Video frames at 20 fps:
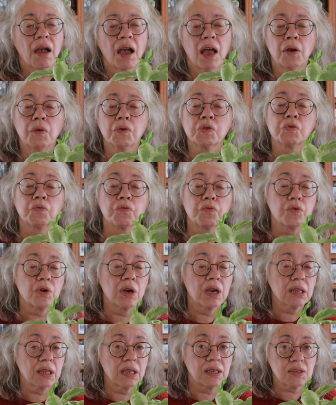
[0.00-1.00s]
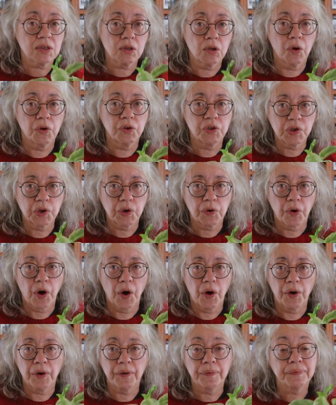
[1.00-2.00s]
and it was really slow to
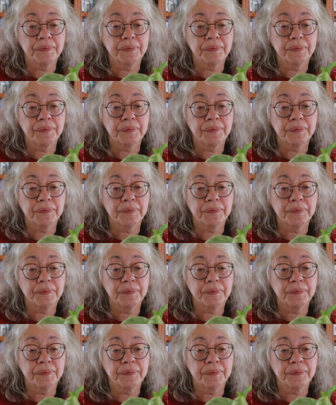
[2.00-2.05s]
grow.